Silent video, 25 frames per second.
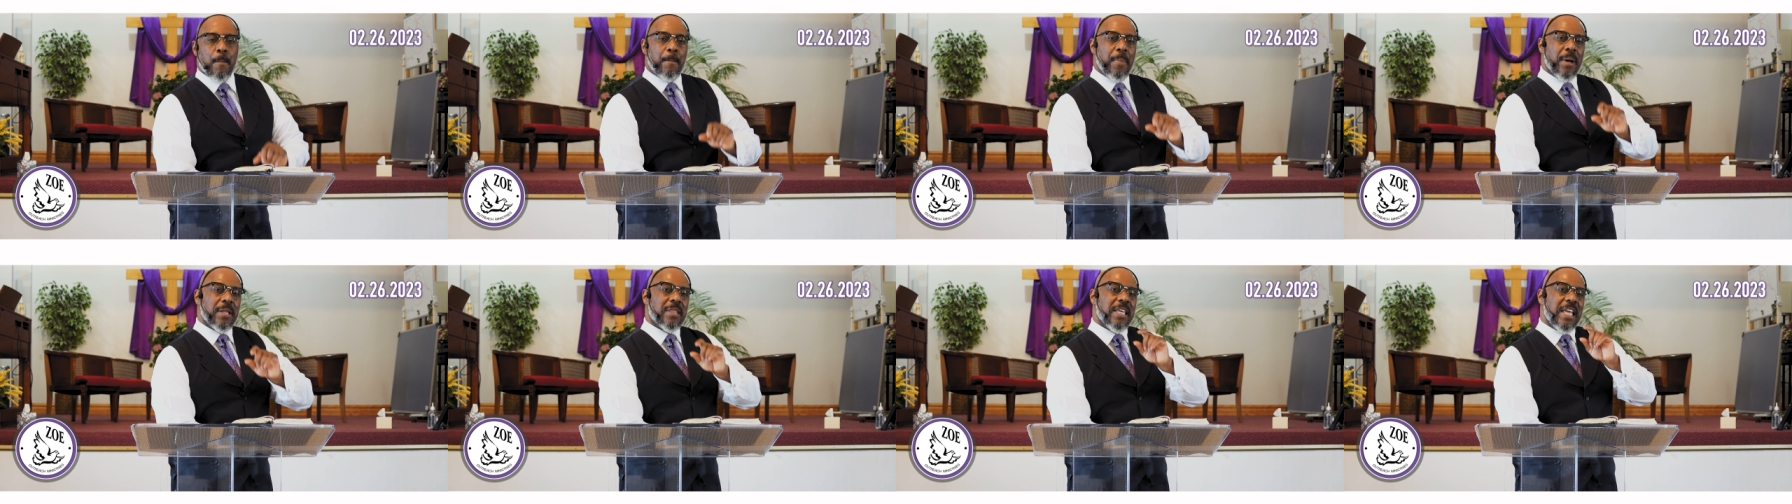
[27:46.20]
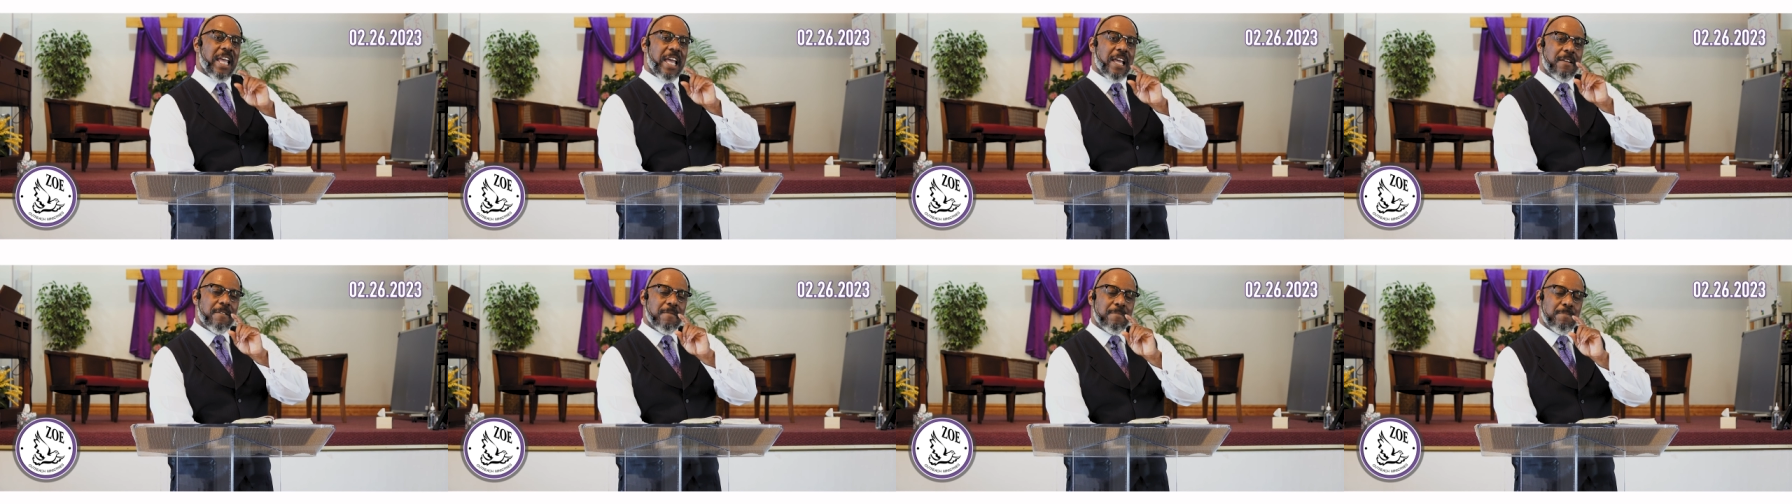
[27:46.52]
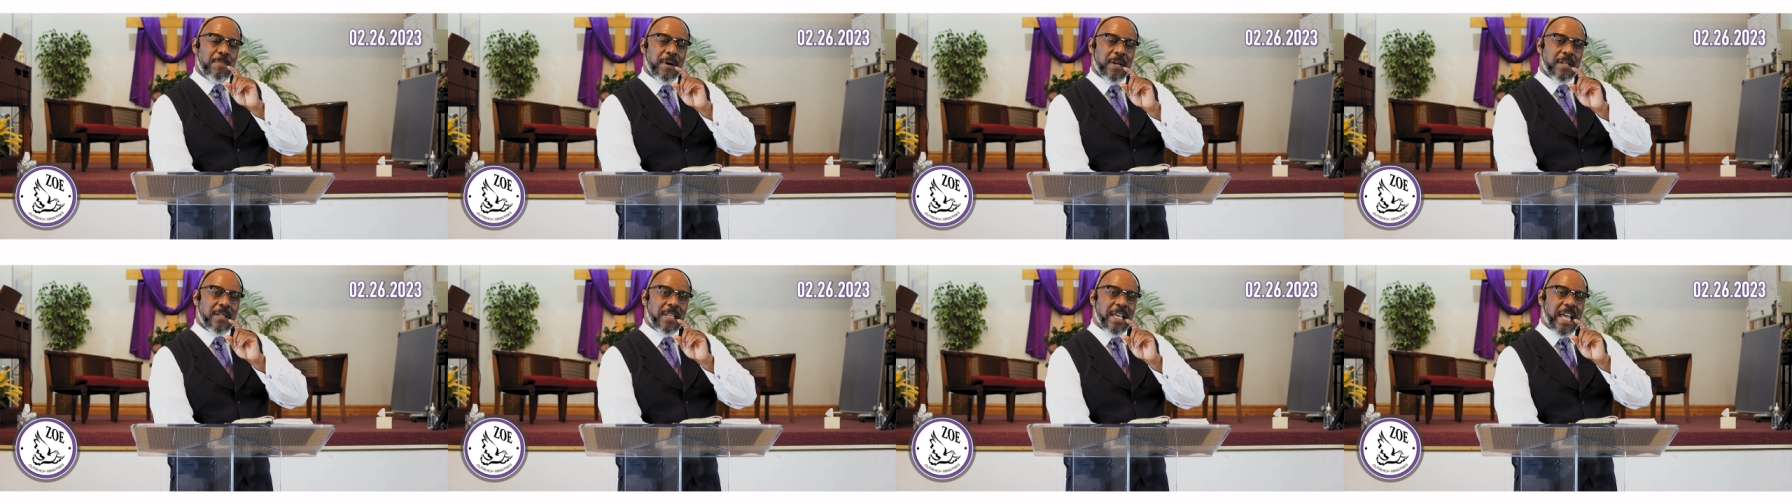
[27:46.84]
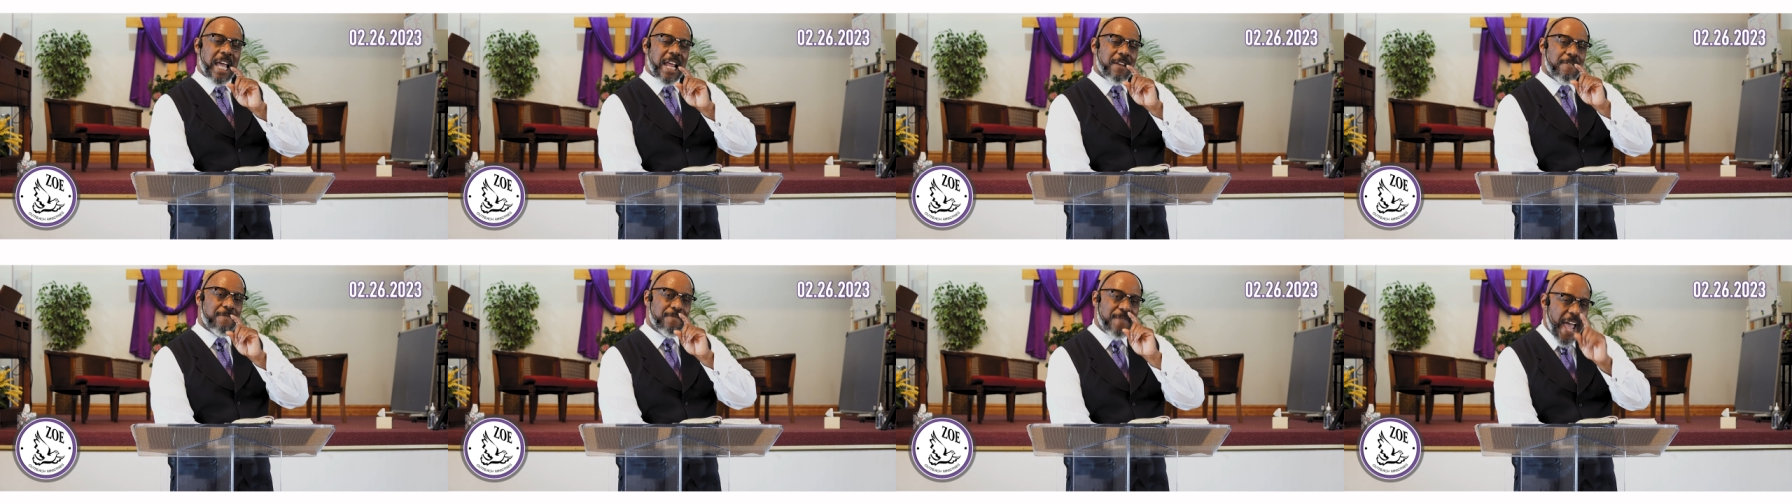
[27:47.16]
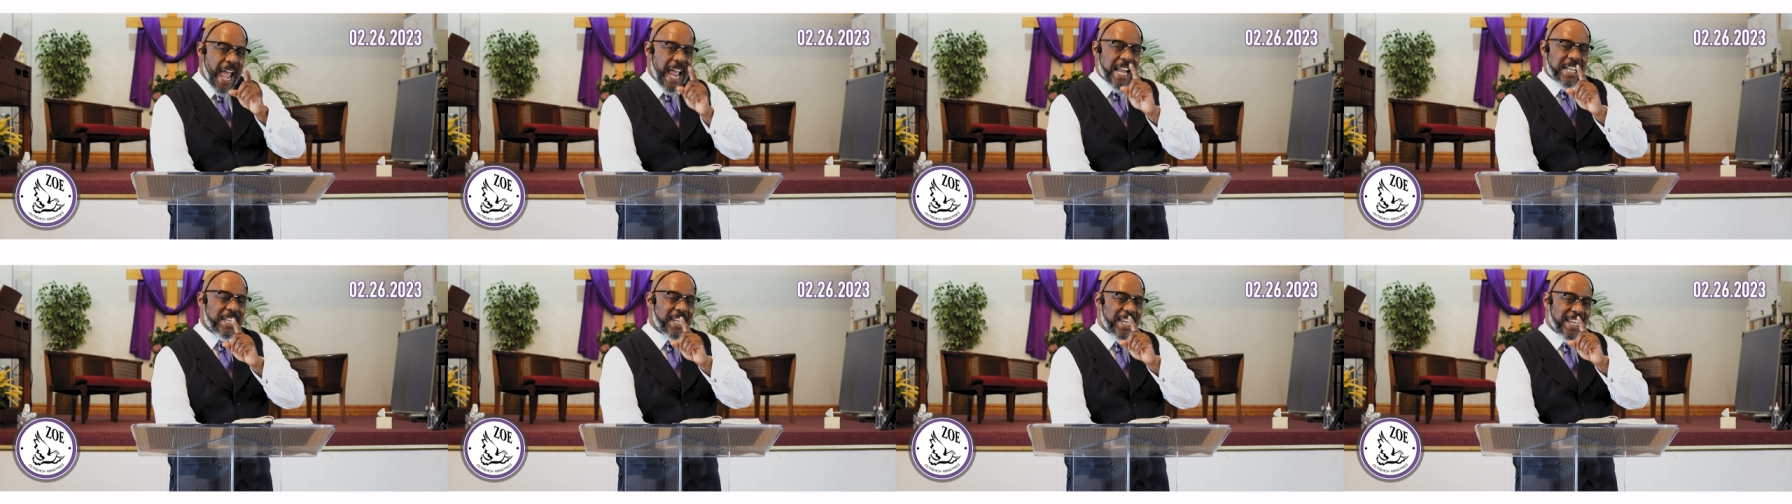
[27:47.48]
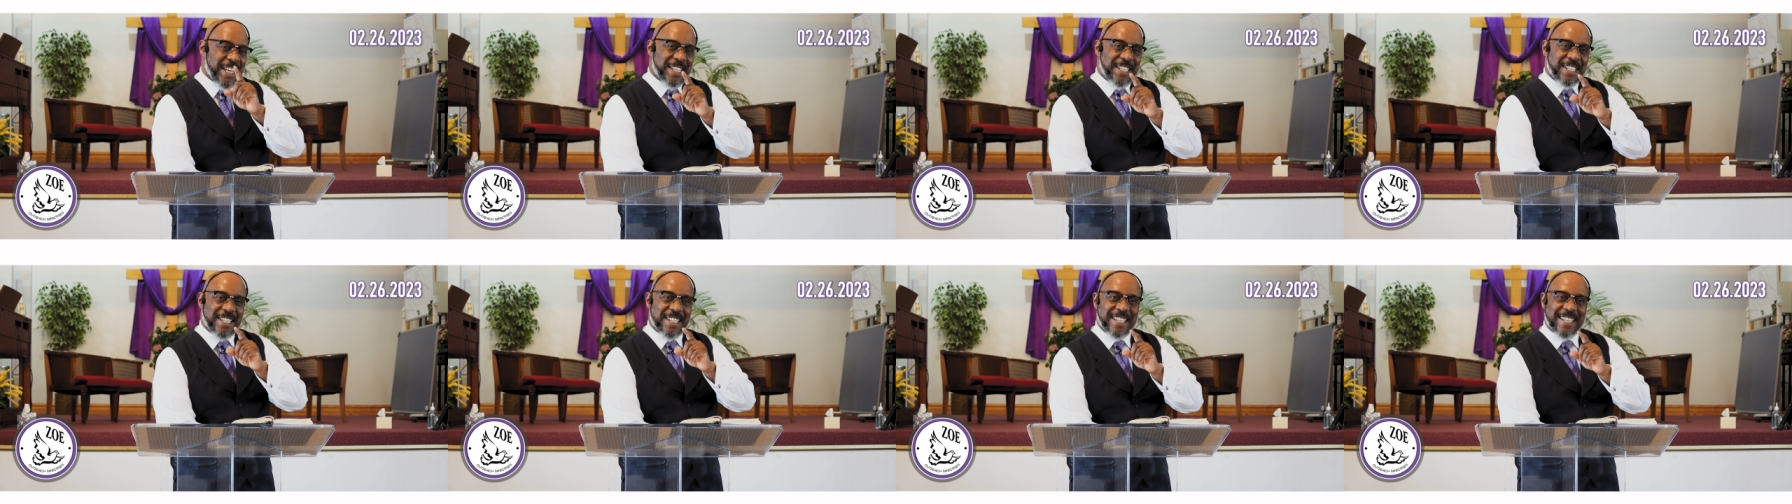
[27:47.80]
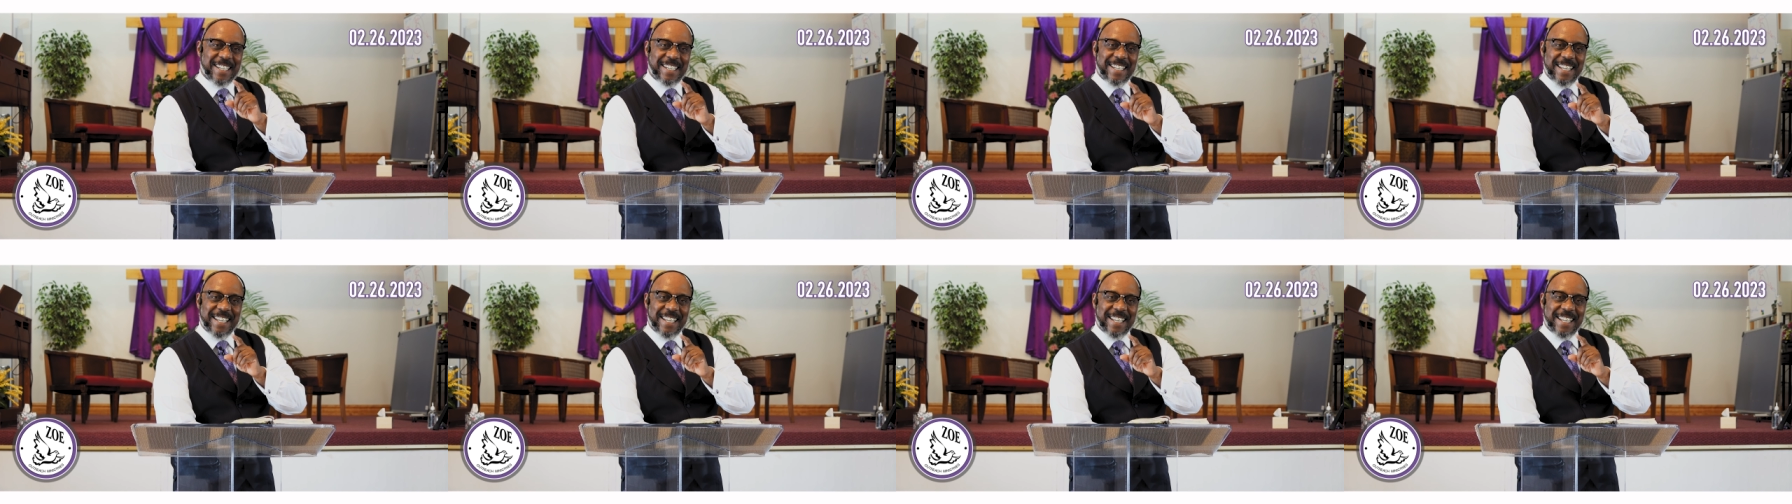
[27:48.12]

But the, but the advantage